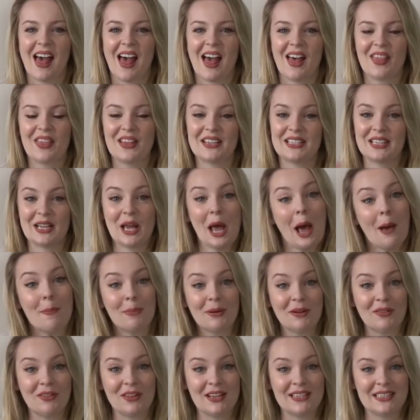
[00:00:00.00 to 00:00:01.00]
There's a couple
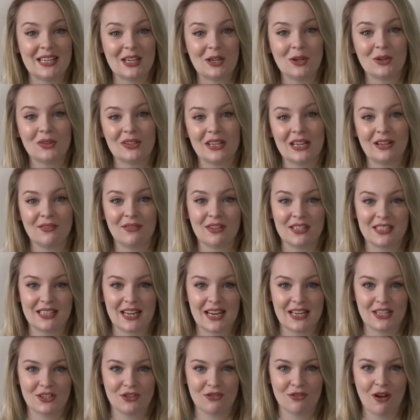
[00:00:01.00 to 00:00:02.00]
of things that you'll need for
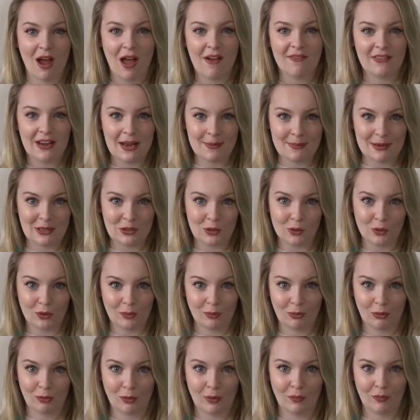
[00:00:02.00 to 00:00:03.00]
today's craft. Let me talk them
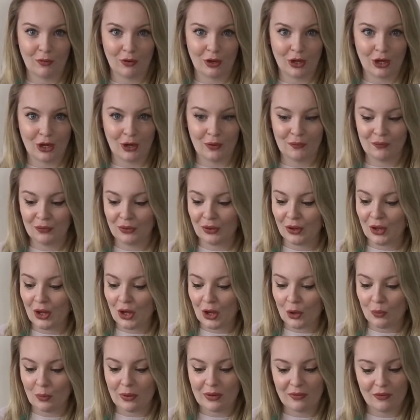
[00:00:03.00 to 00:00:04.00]
through for you.
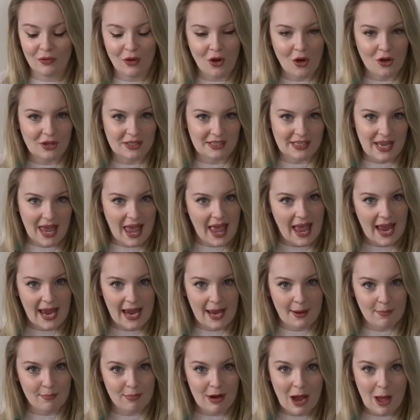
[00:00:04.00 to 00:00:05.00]
We've got
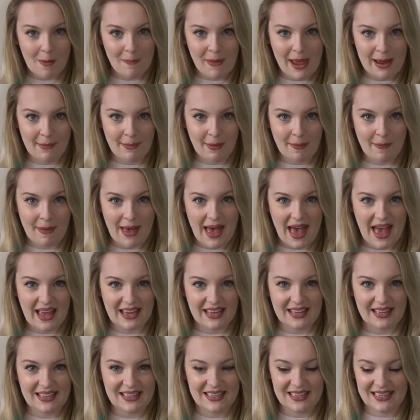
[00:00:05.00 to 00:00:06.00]
a brown paper bag,
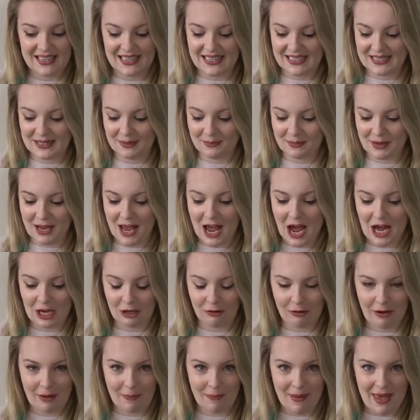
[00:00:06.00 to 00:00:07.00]
some
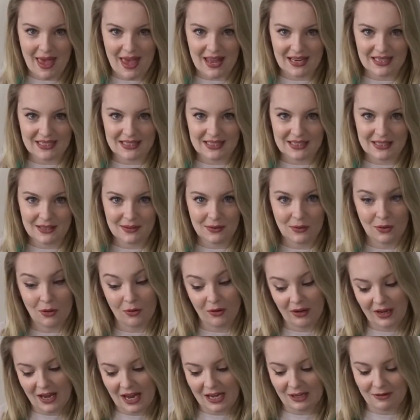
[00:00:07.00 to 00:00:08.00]
colouring pens or a
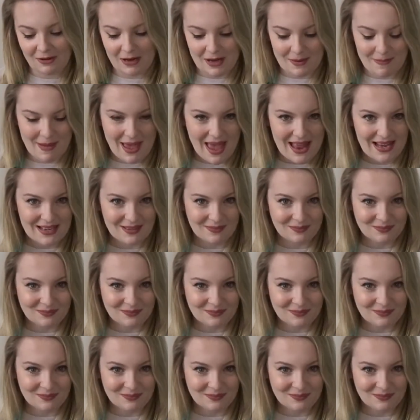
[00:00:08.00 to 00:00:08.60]
colouring pen,